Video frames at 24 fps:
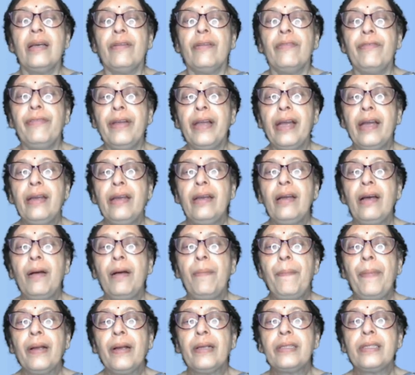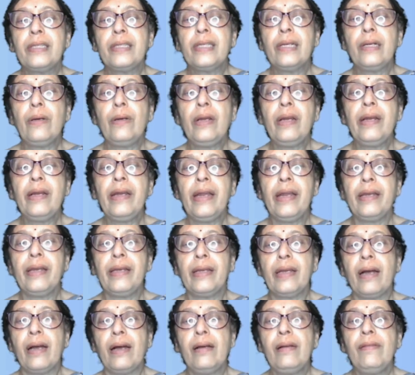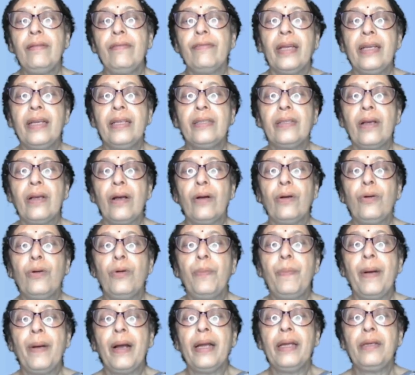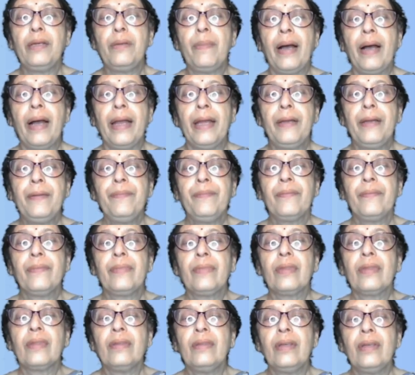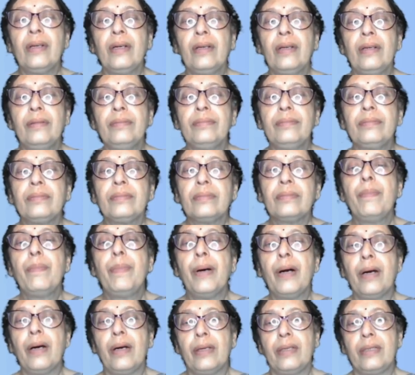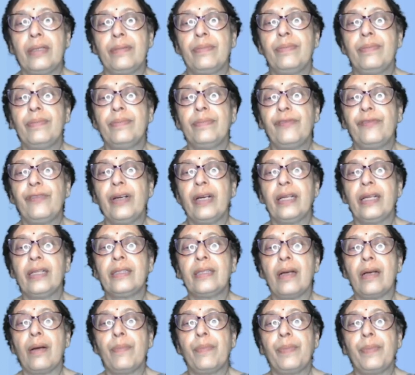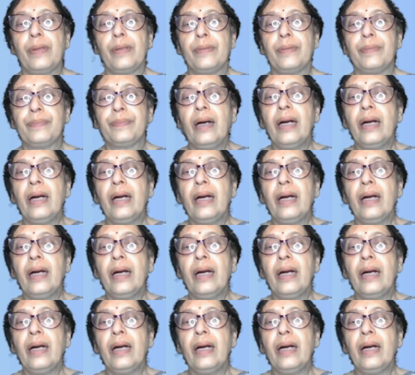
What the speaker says: where a particular area is occupied by the birds, for example.